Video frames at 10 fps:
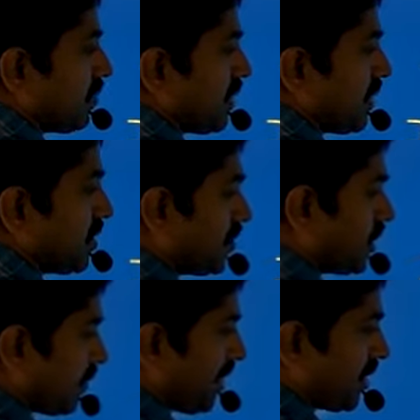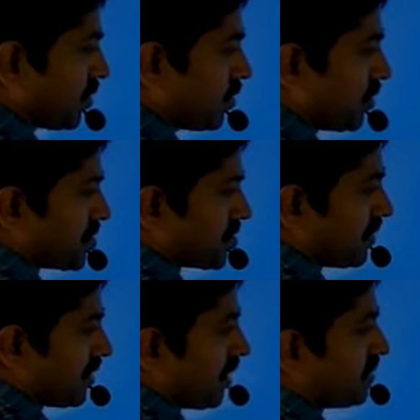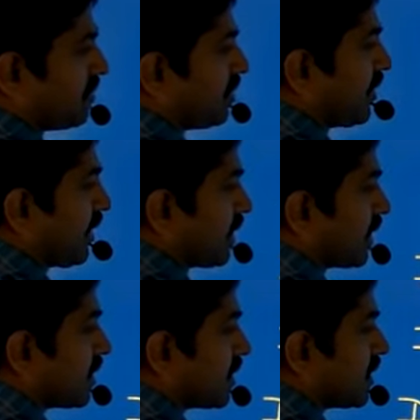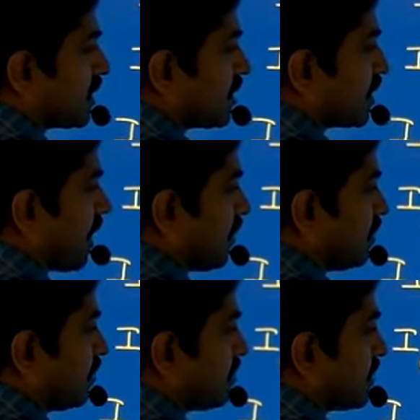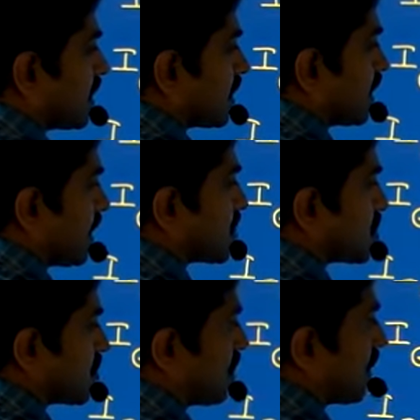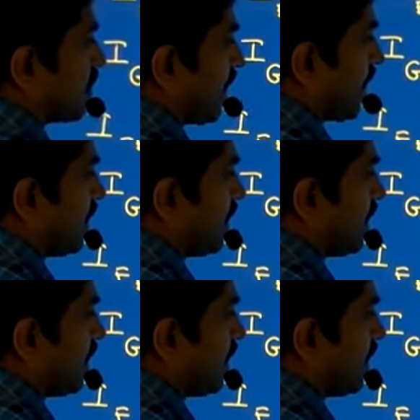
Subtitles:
A by 2 whole square. That will be m a square